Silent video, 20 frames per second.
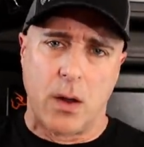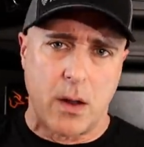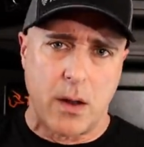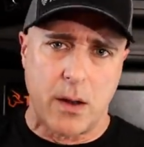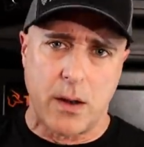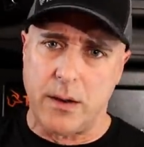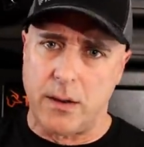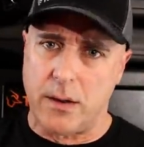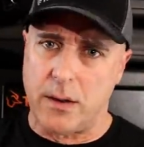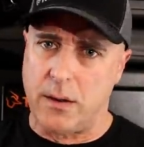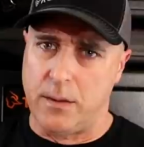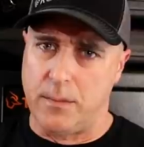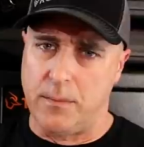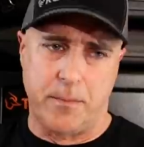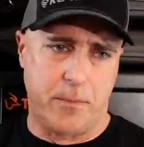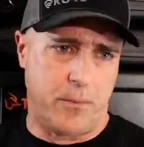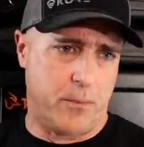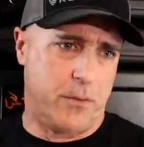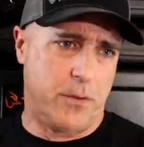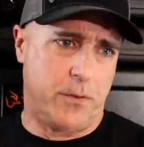And,
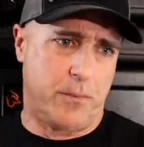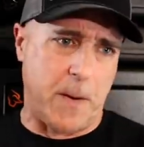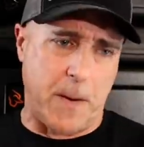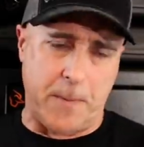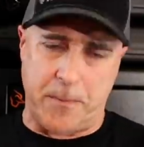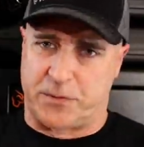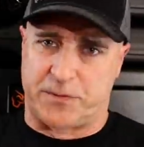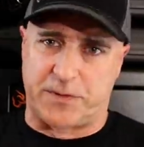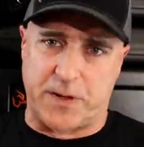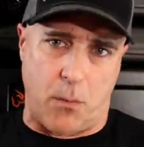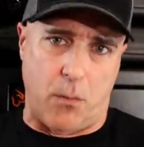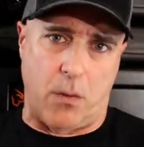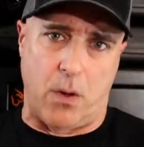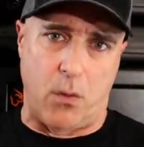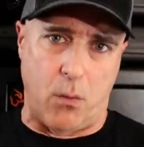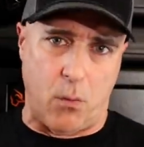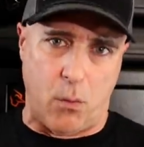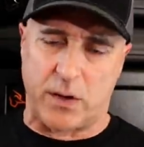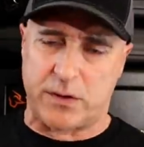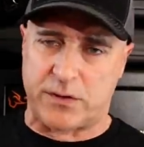and people say,
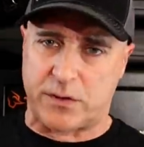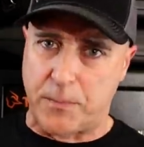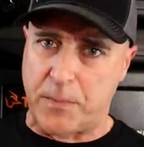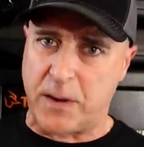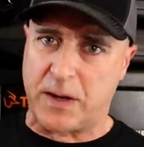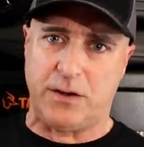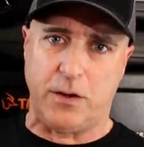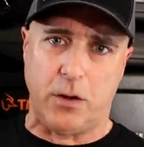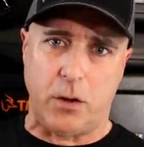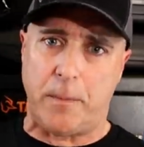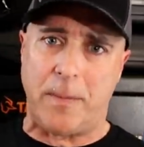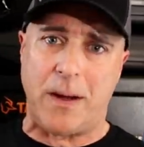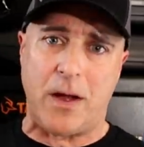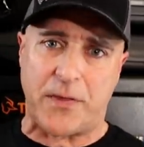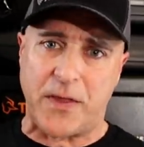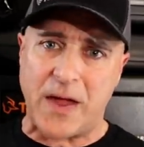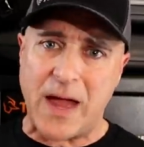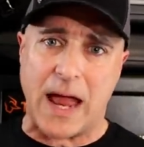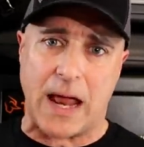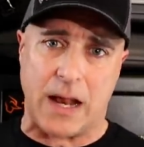well, what's the big deal
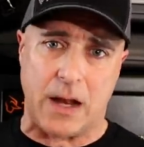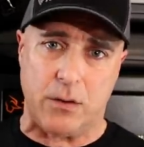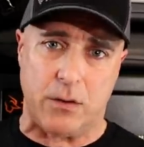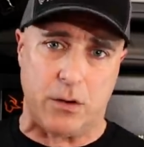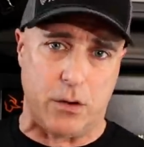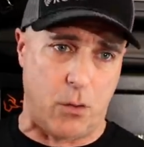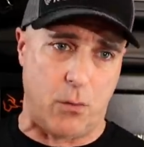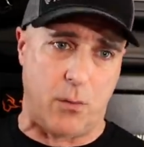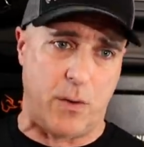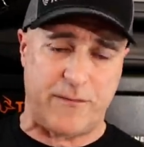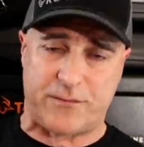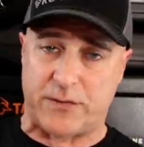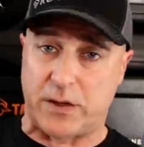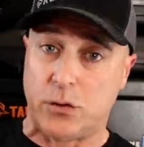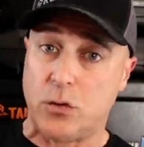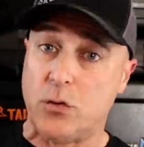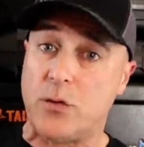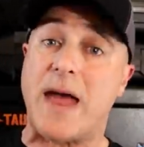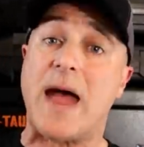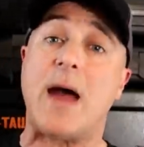about that? You know, we have to
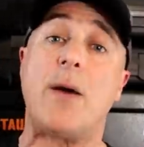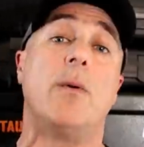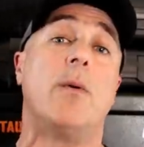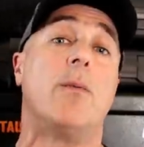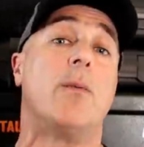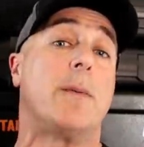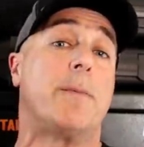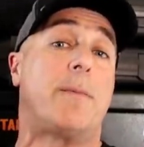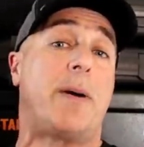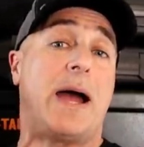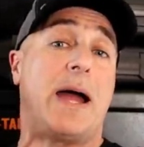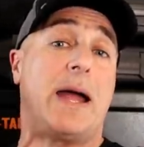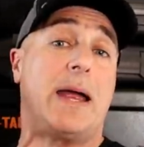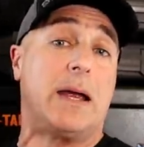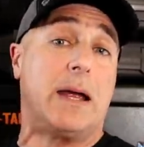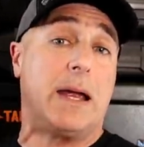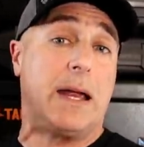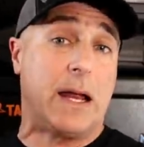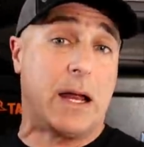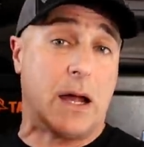do that when we
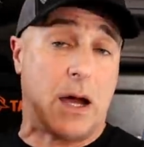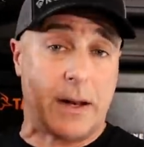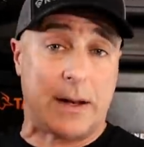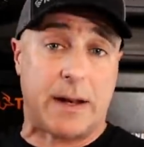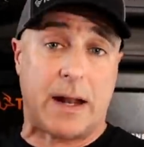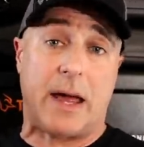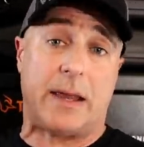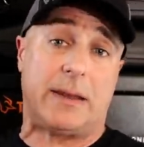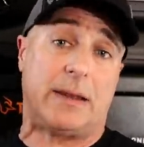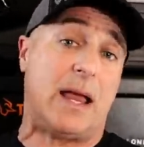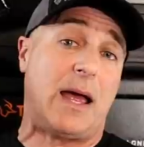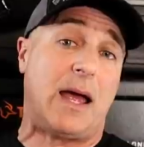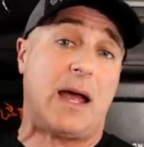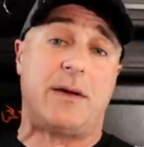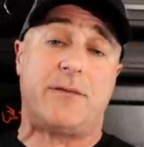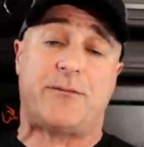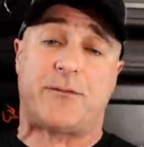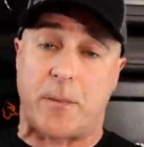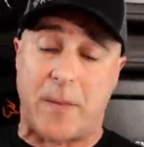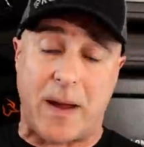buy a gun
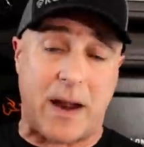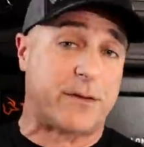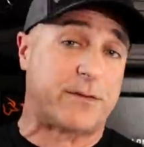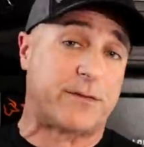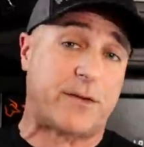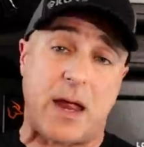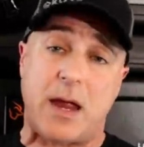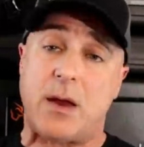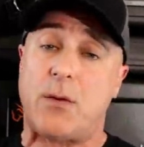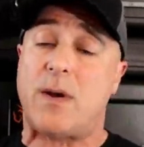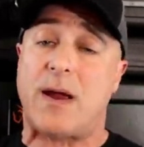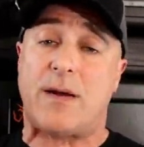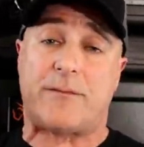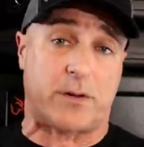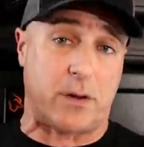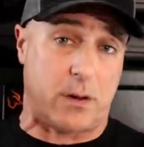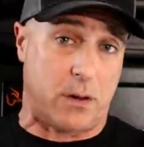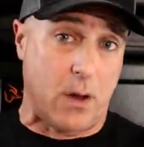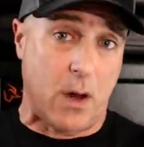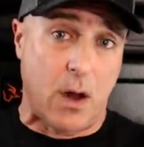online from out of state. We
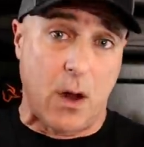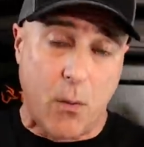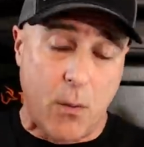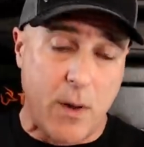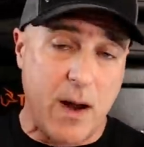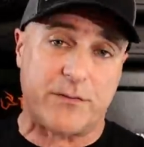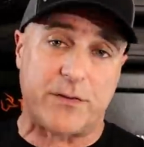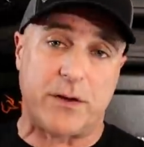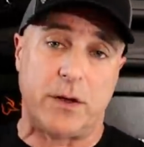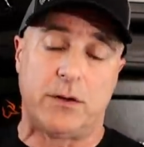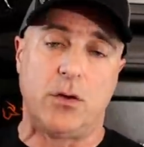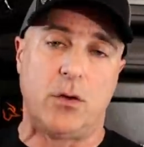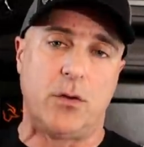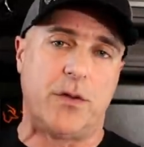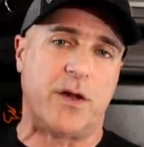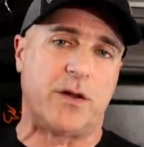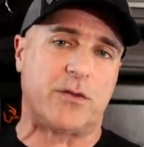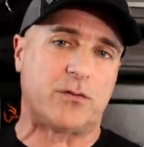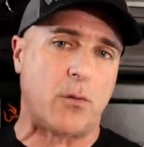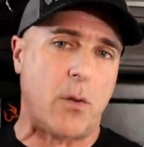have to, we have to do
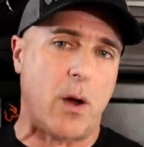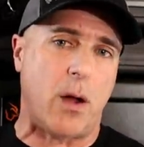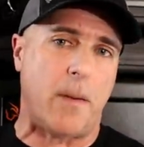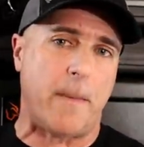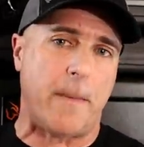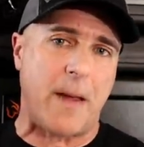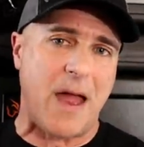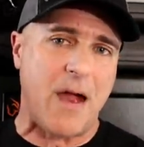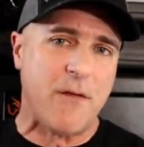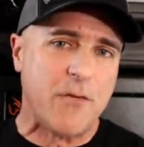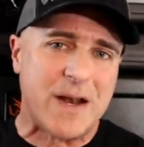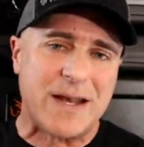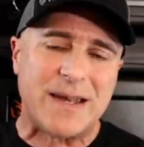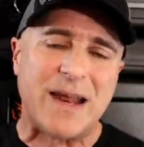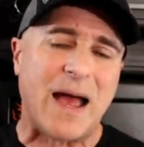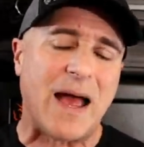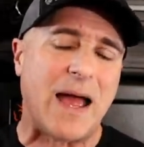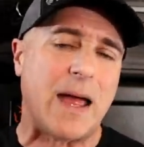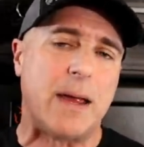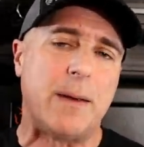this. Well, every
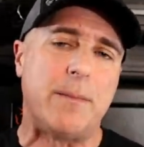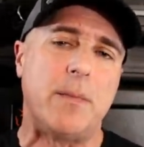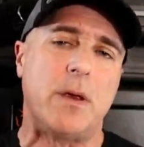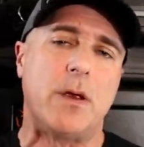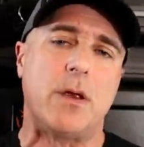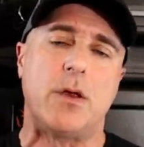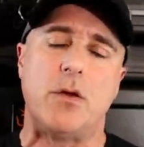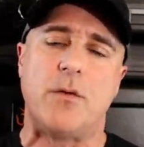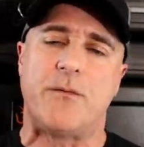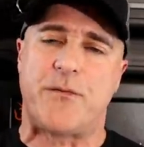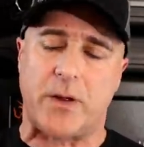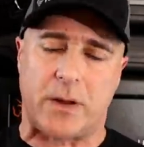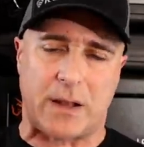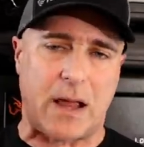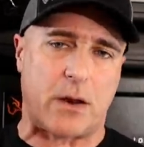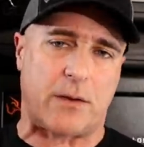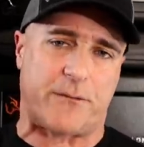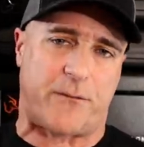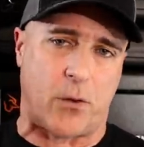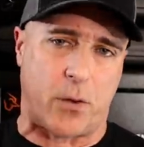time you fill
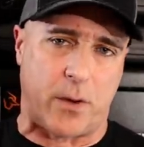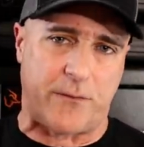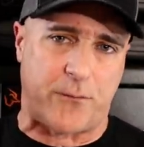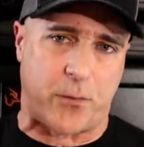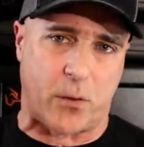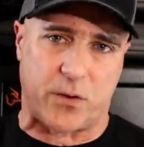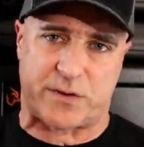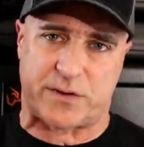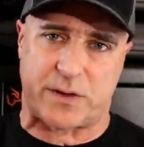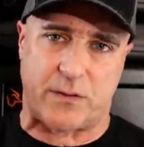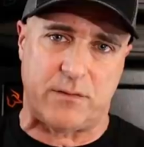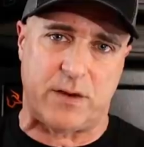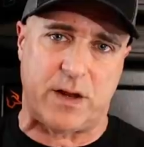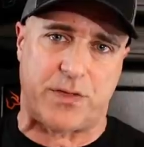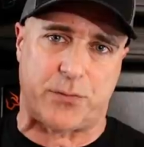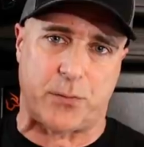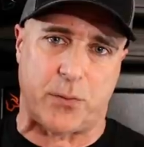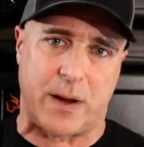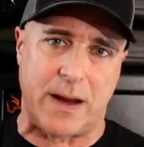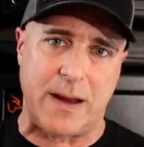out a forty-four
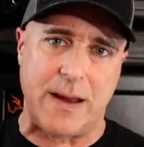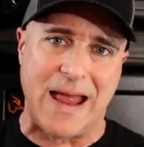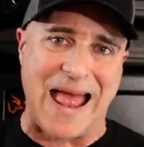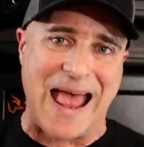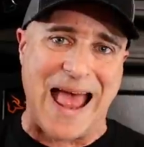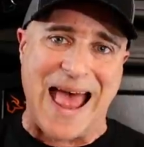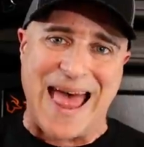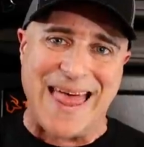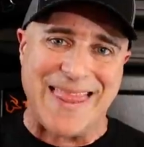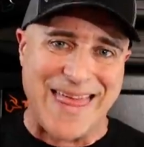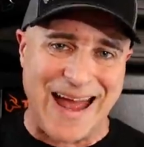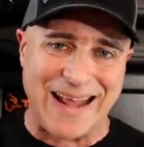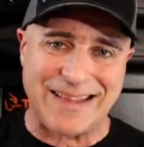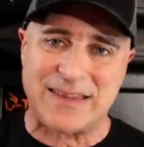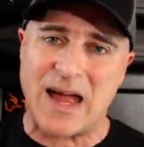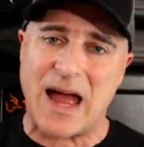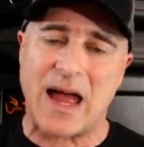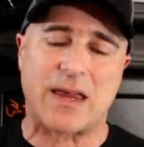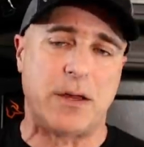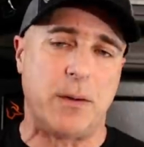seventy-three,
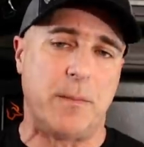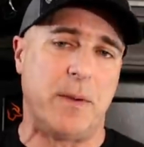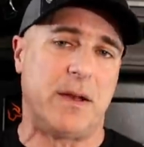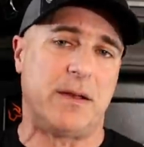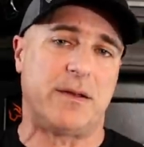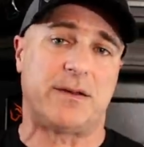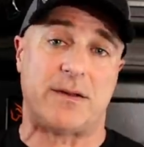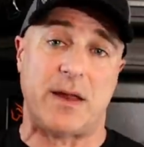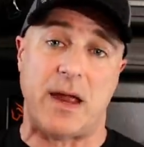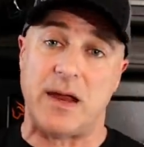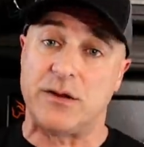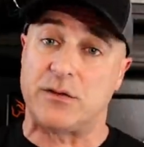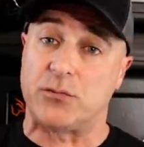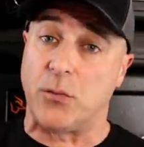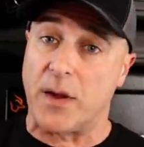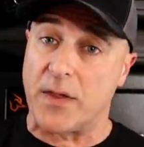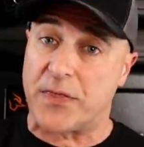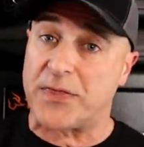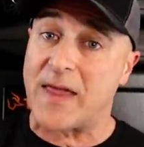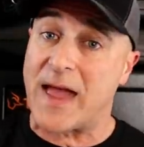that document stays
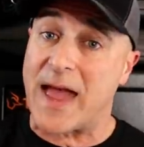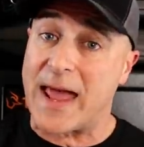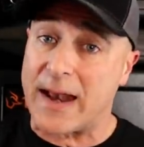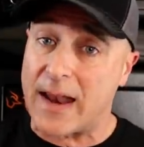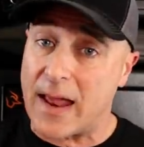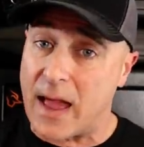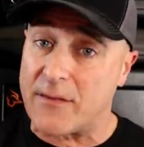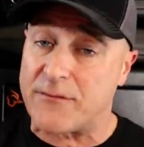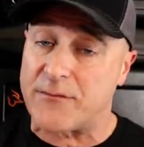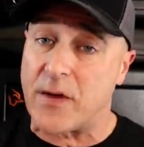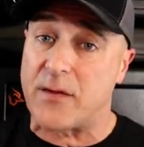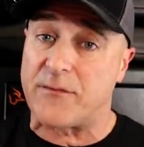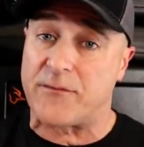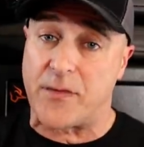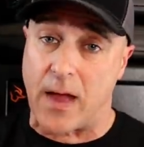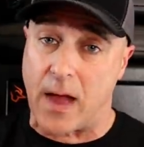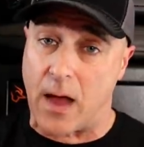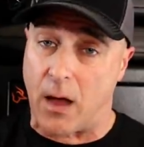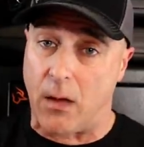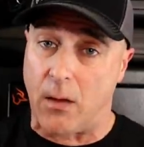with that F
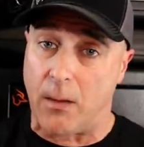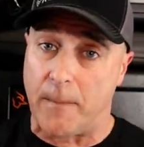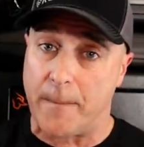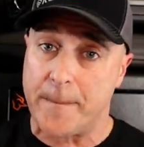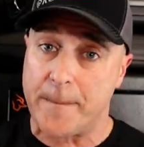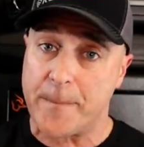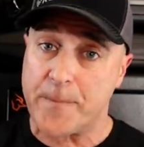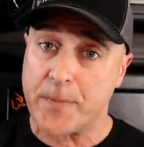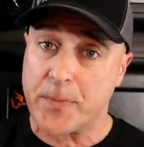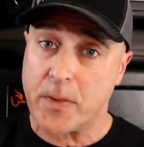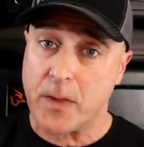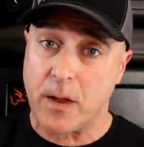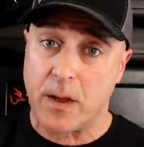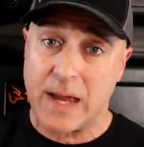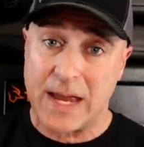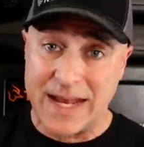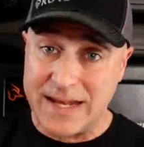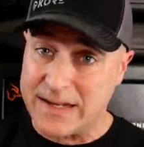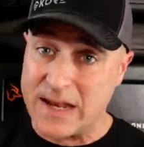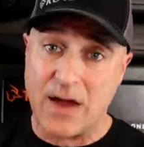F L
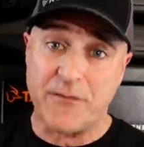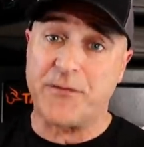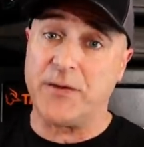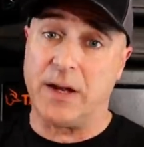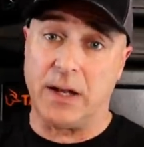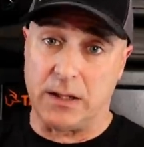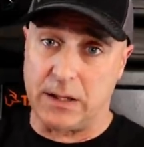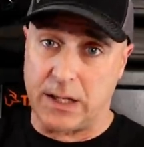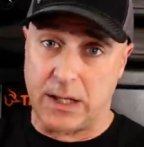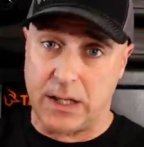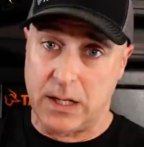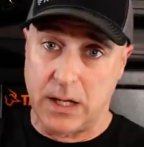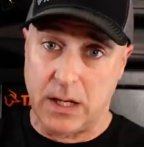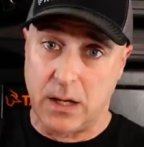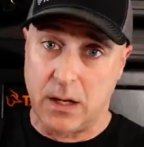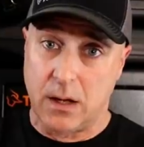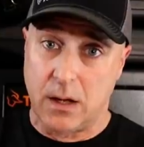indefinitely.